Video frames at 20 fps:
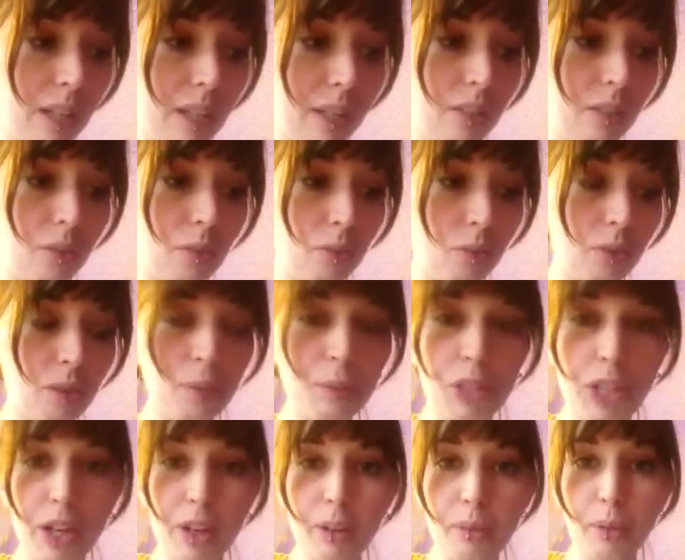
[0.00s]
do some
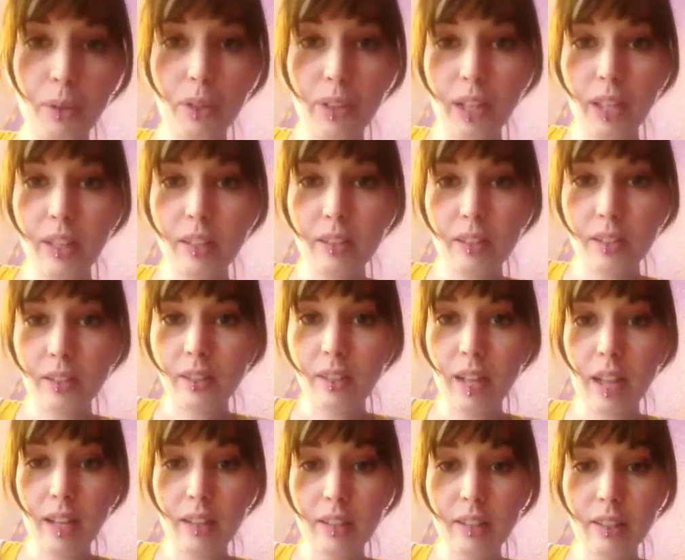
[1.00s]
charitable things
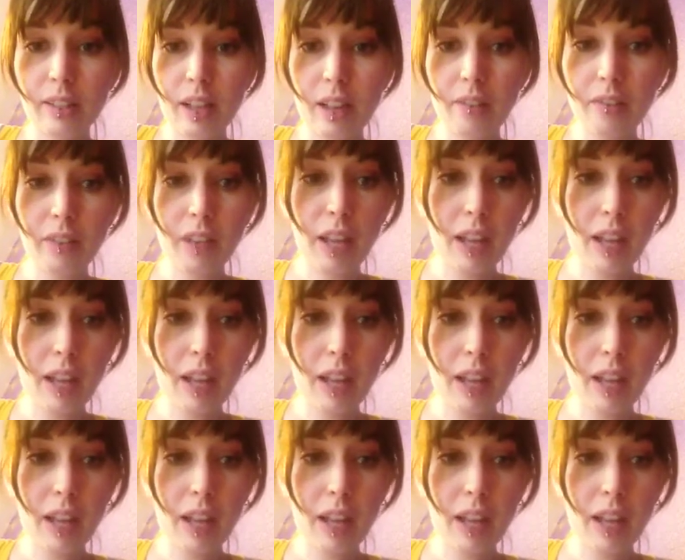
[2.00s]
and stuff,